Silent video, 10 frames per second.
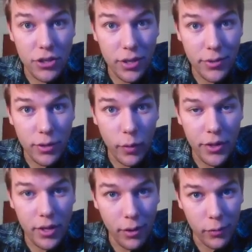show you what
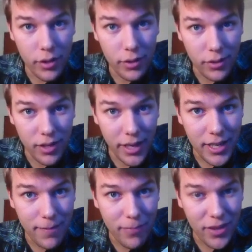the old one looked
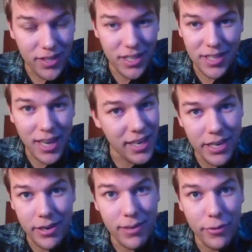like, because it's not
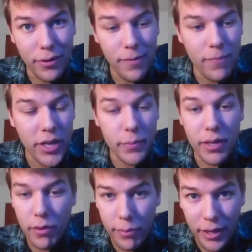here anymore. It's
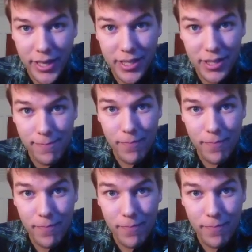been replaced.